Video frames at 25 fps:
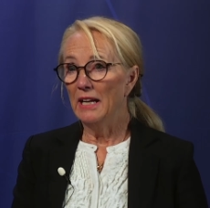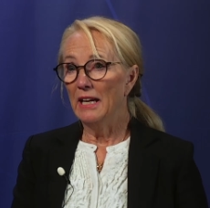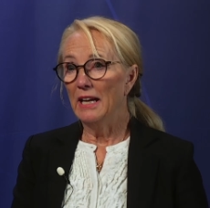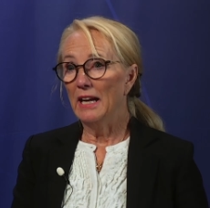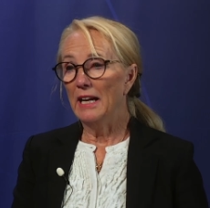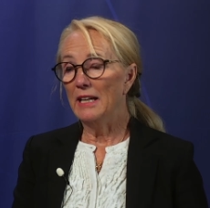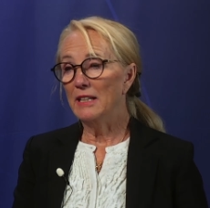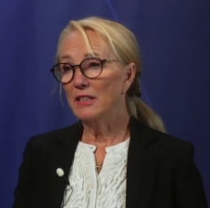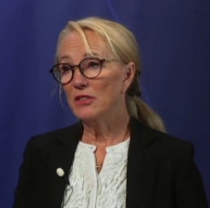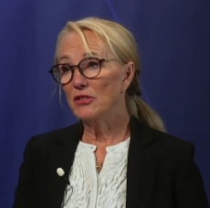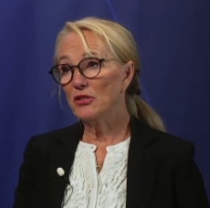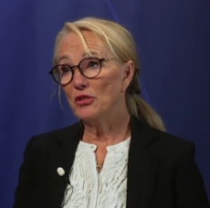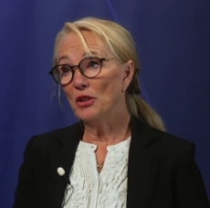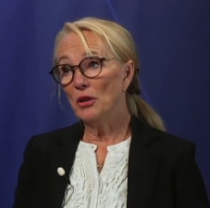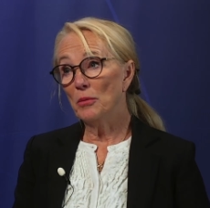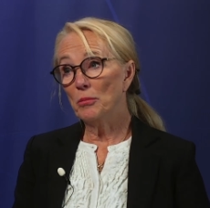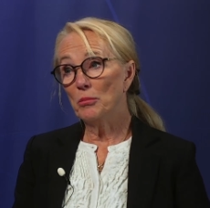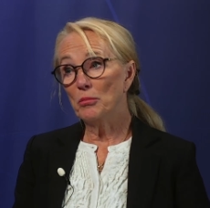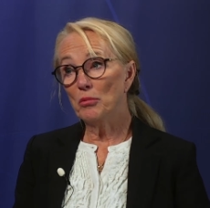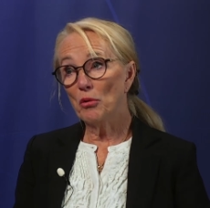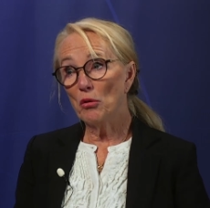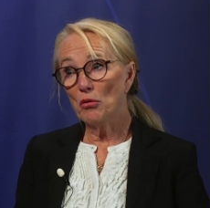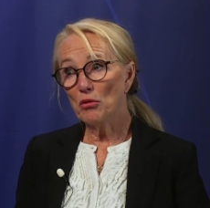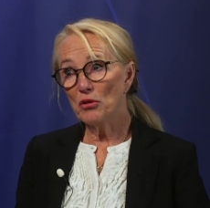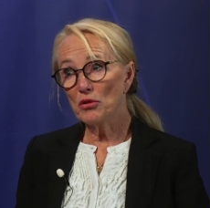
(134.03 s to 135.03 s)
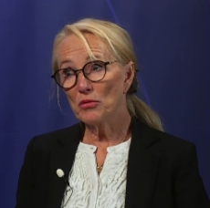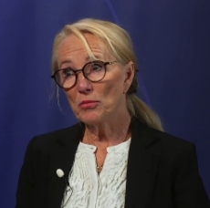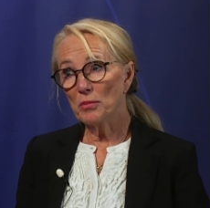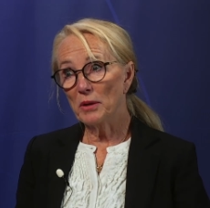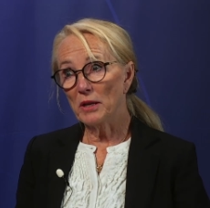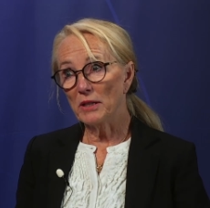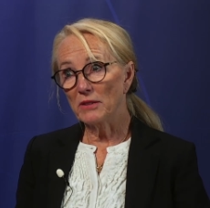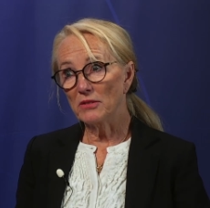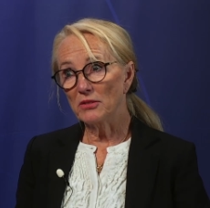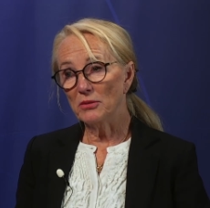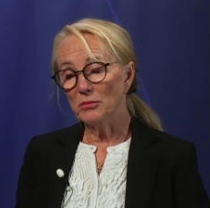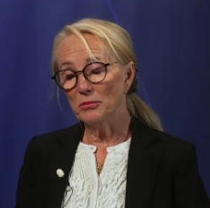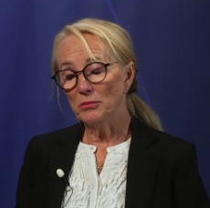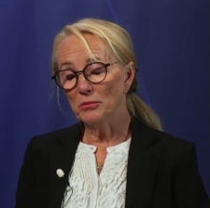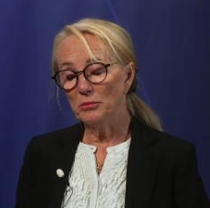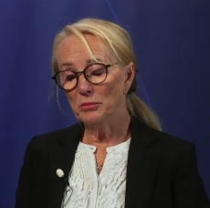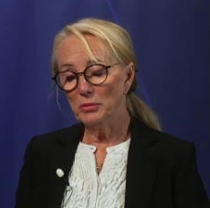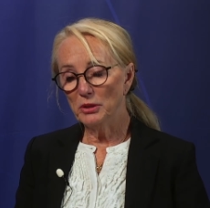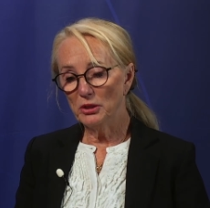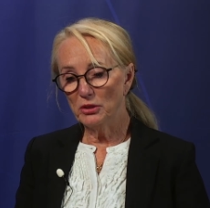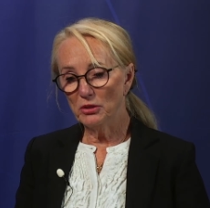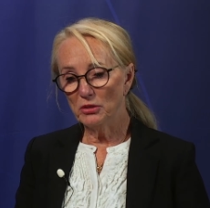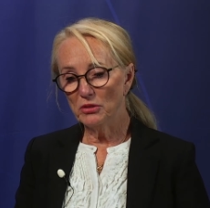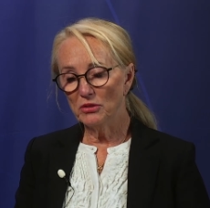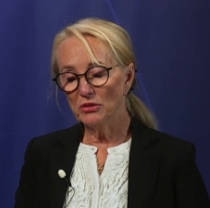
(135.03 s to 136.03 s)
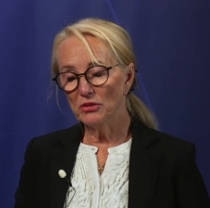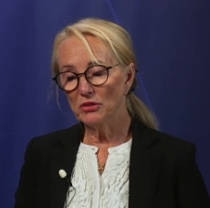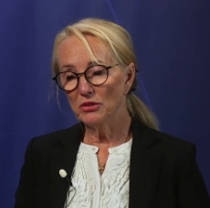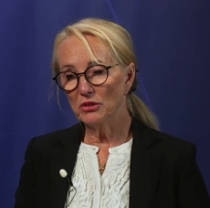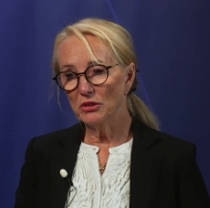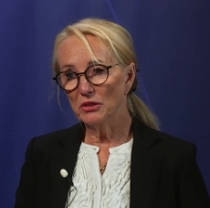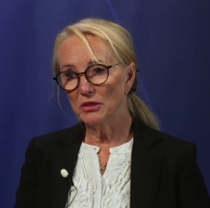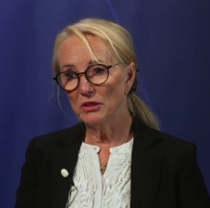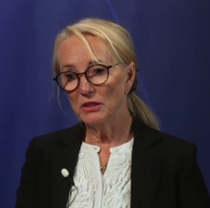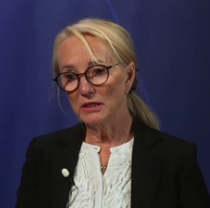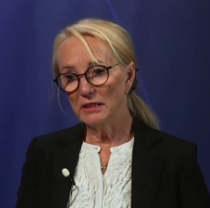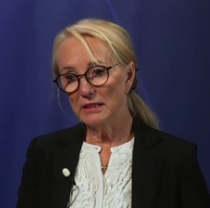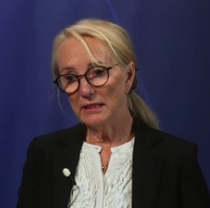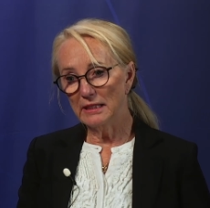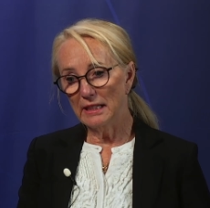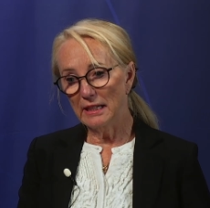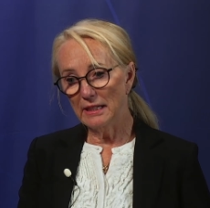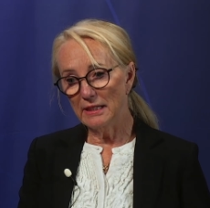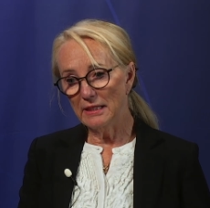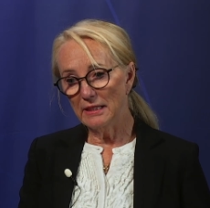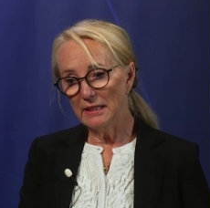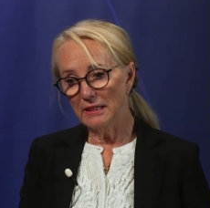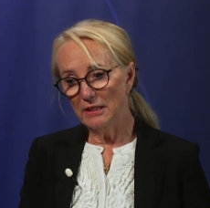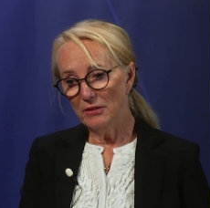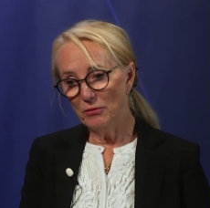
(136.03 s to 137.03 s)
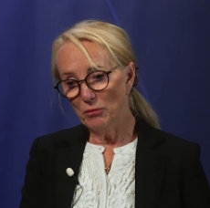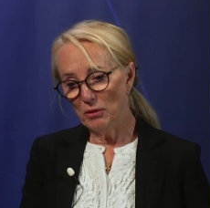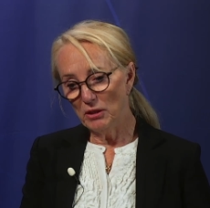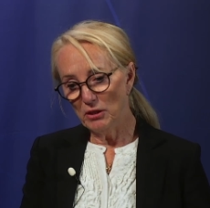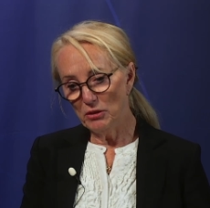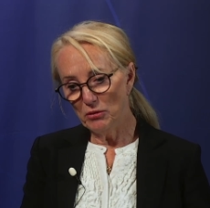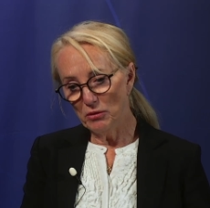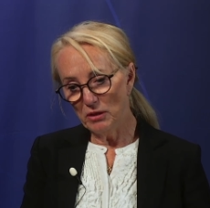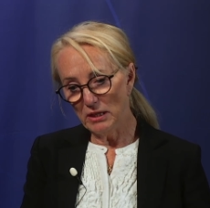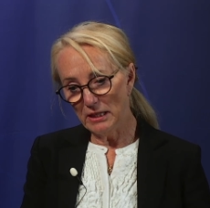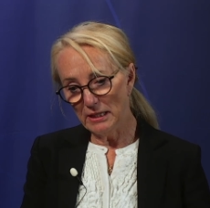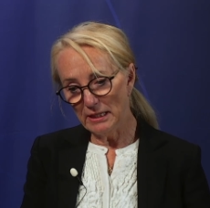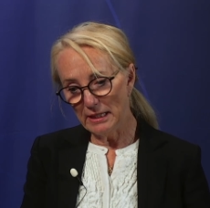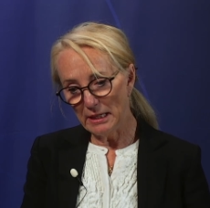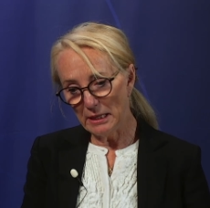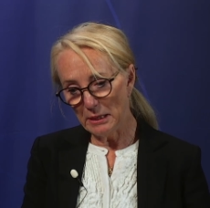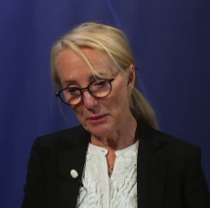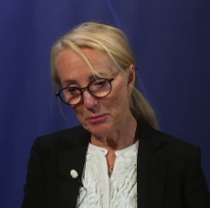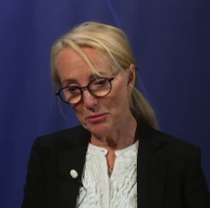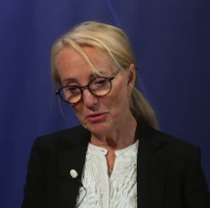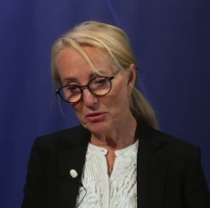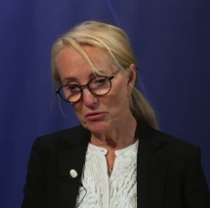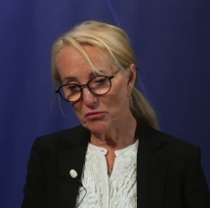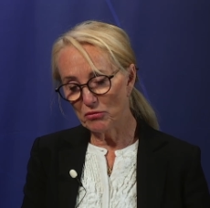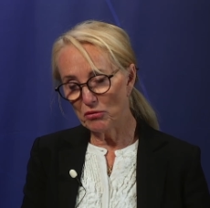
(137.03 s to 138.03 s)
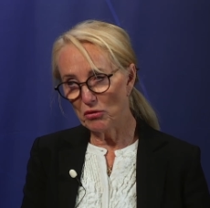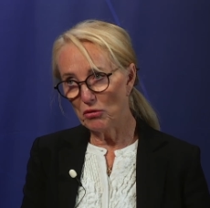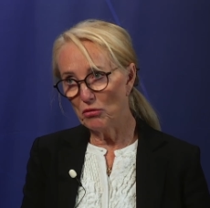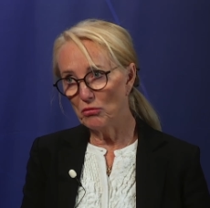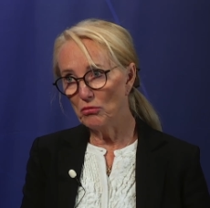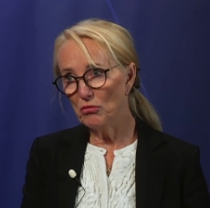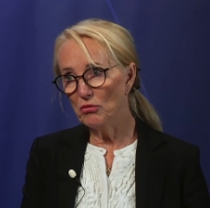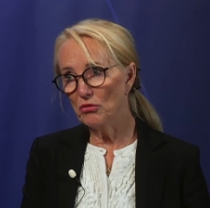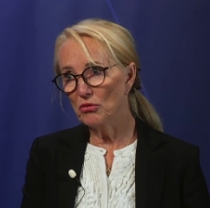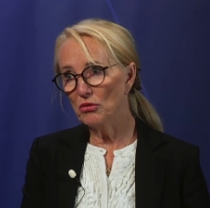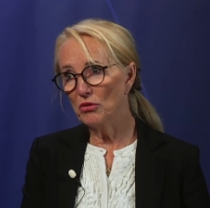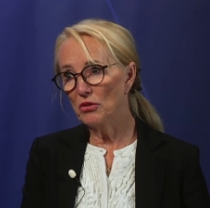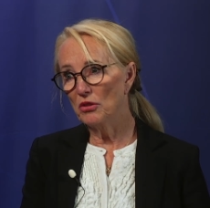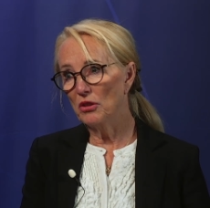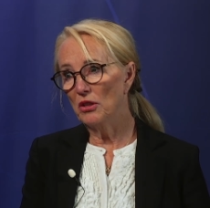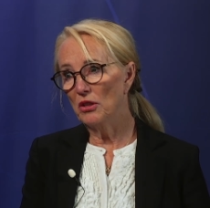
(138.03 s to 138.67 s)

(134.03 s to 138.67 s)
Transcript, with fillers: and it's not broad spectrum because that when you inhibit growth,